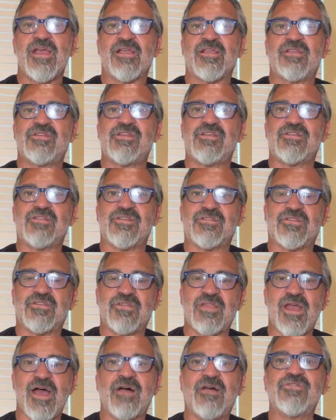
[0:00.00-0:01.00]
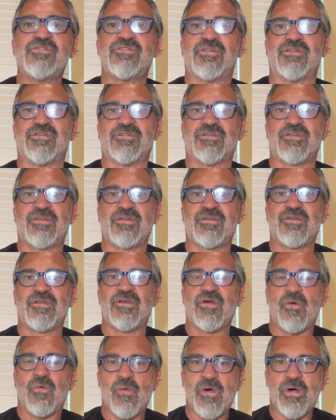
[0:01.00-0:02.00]
Jesus tells us
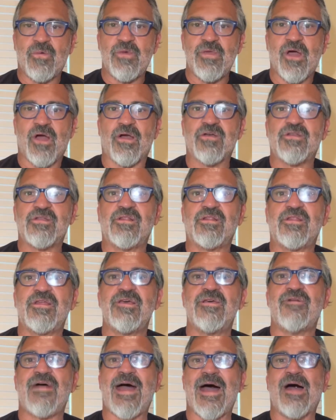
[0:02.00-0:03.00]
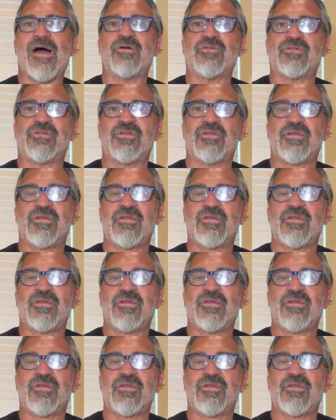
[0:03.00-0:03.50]
what we are to live out,